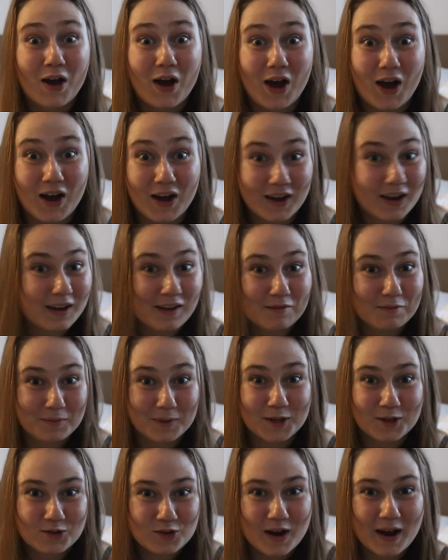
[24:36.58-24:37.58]
I have
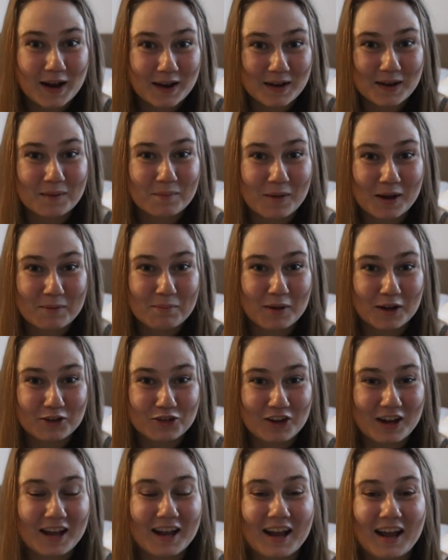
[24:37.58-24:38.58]
been tracking my
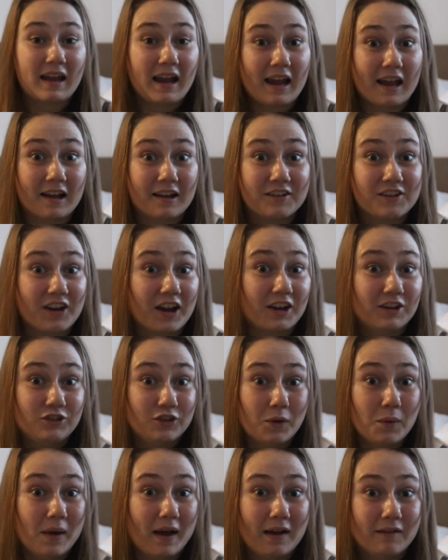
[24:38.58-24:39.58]
budget, and I
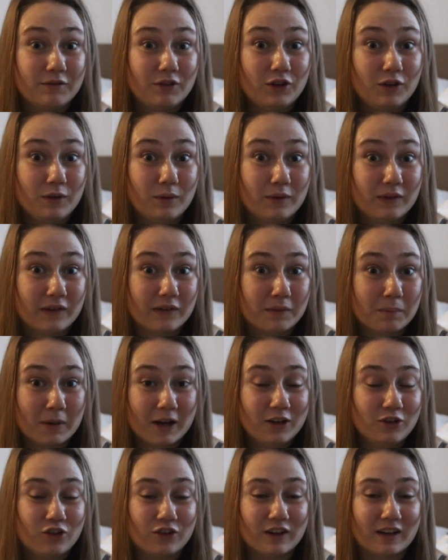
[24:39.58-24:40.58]
don't have to use a
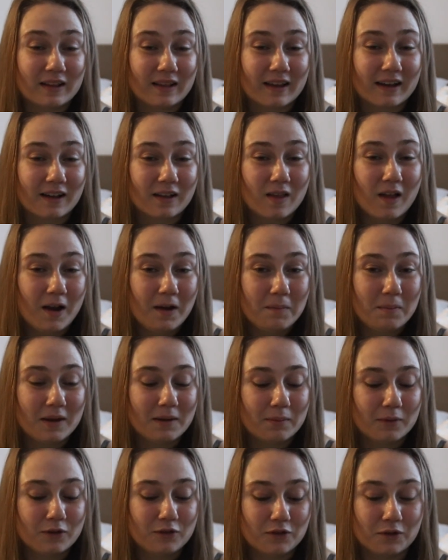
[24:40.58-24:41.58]
spreadsheet like a lot of
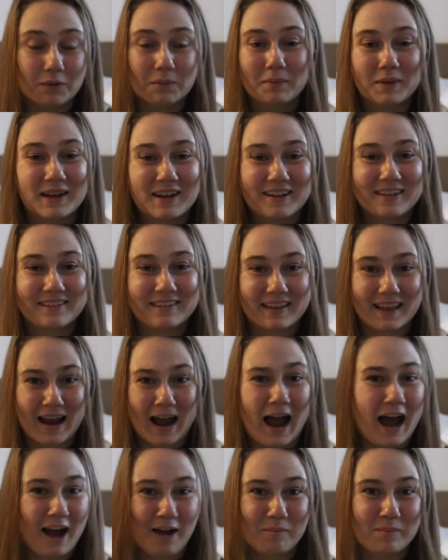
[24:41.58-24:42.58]
people do because the
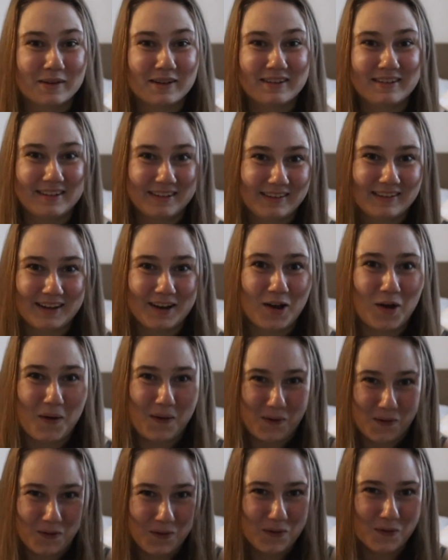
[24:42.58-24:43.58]
app does it
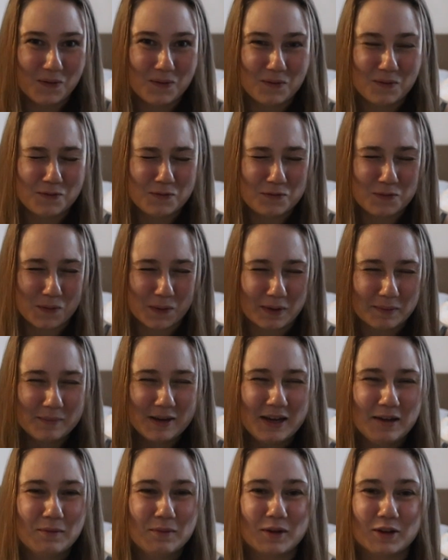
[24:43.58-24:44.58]
all for
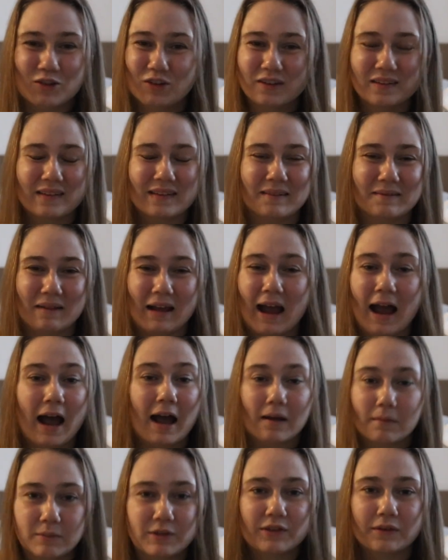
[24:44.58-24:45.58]
me, which is
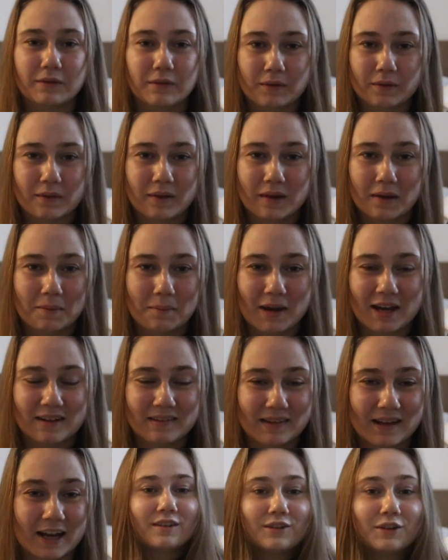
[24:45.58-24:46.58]
absolutely
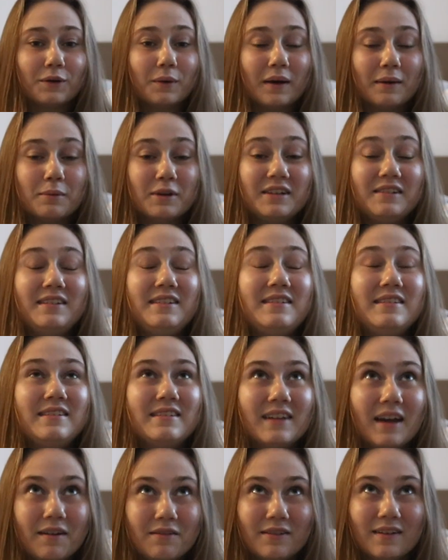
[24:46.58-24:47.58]
amazing. So I would
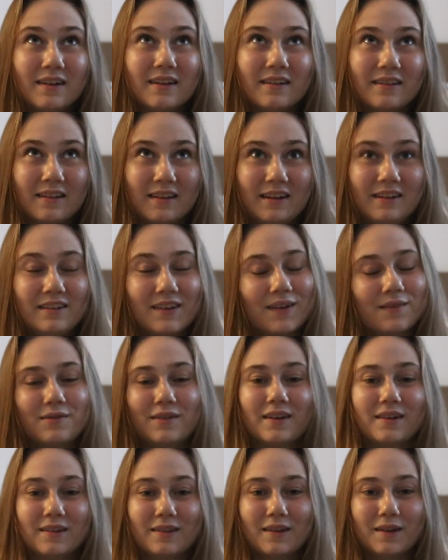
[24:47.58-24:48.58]

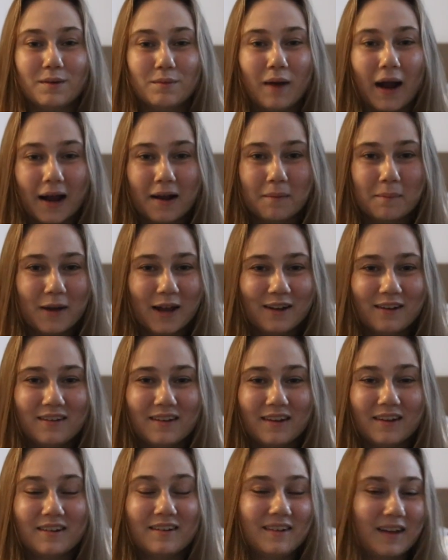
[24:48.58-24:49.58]
definitely
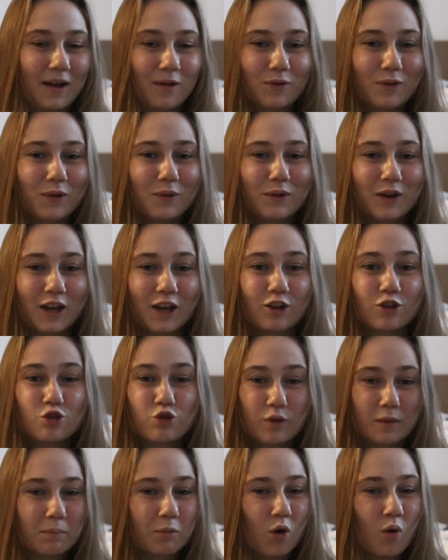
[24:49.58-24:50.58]
recommend downloading
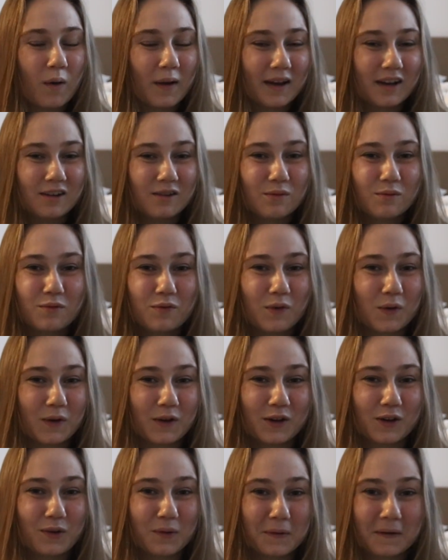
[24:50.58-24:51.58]
Tripcoin for
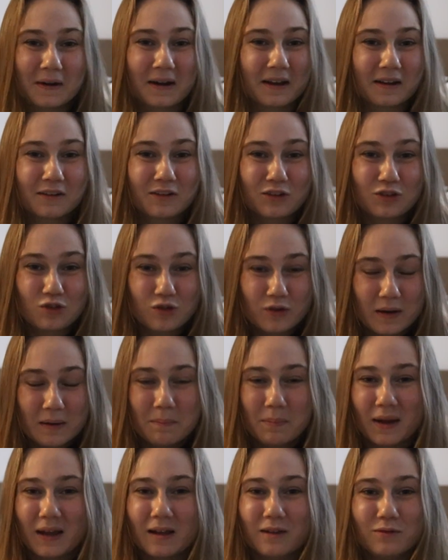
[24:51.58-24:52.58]
your next trip
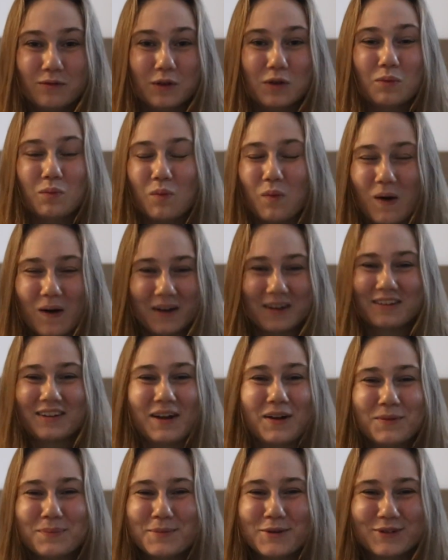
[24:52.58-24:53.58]
if you want to
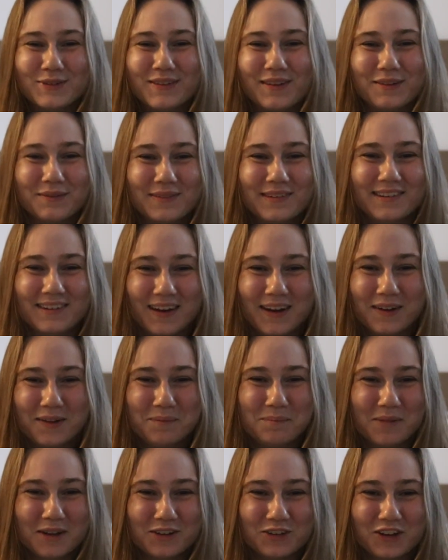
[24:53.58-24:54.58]
help yourself stay on
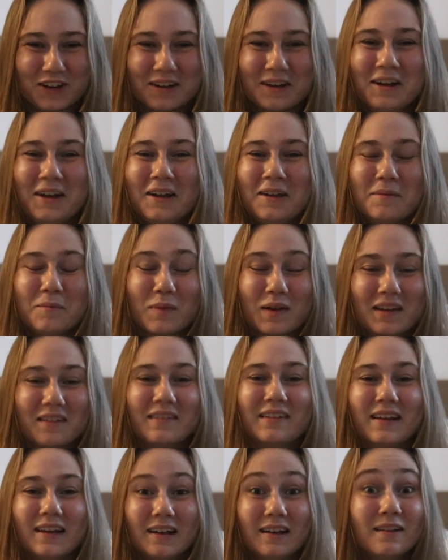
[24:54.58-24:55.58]
budget,
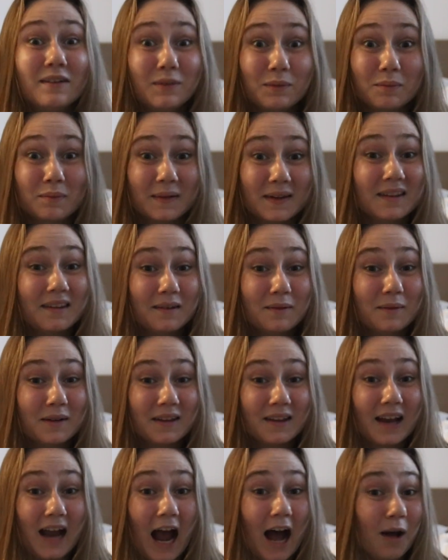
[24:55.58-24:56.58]
because it has
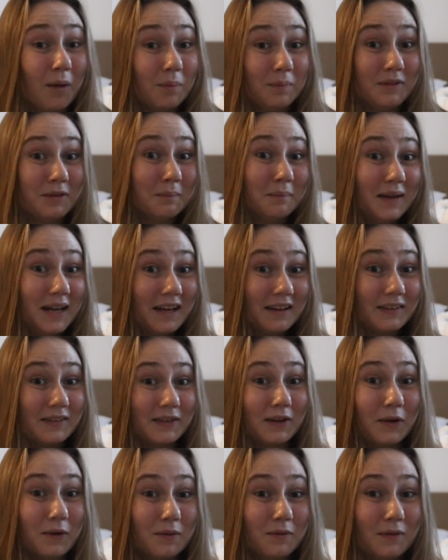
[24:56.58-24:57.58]
really helped me
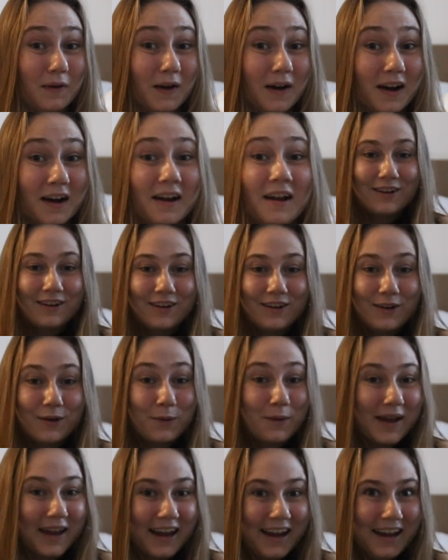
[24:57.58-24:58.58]
so far.
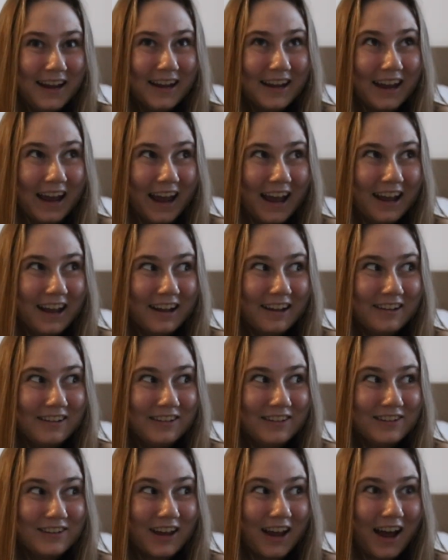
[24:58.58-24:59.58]
Okay,
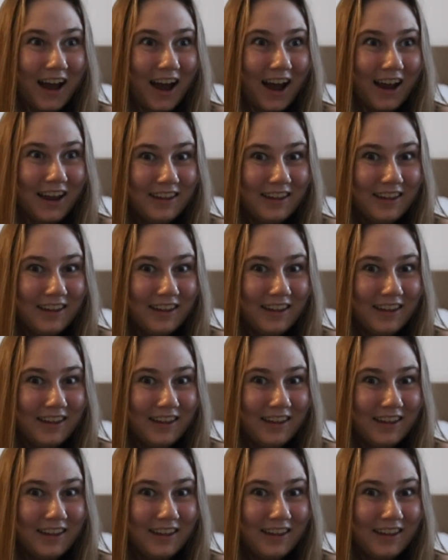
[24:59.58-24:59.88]
and I